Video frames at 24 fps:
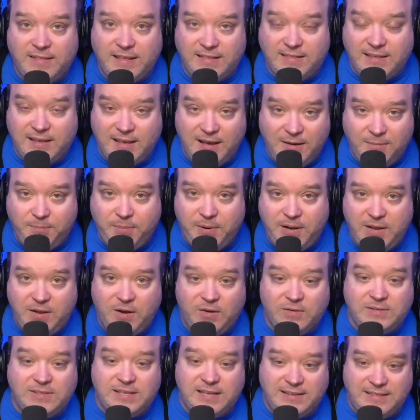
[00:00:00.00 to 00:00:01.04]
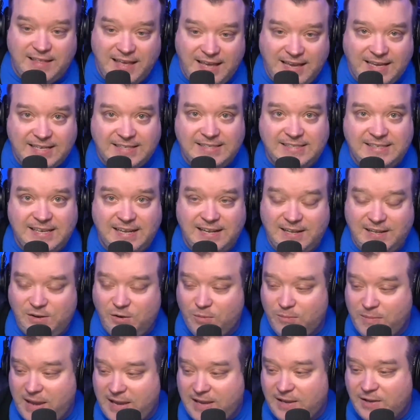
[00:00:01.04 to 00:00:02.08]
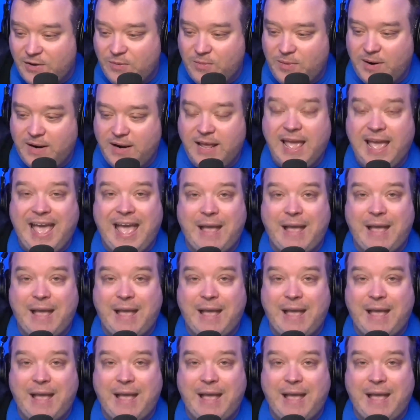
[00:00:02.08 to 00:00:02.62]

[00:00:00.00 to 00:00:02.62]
that the company owns, that they can sell it, and you're making your money,